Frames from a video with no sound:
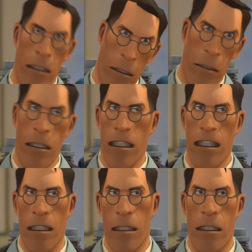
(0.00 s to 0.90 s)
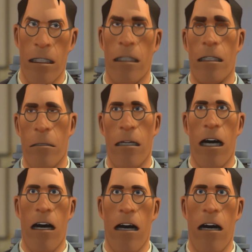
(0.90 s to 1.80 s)
Wavy hair. Sorry.
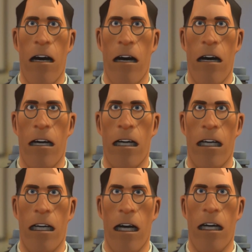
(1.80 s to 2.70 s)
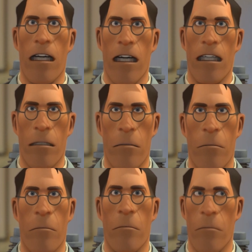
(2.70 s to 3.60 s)
Um,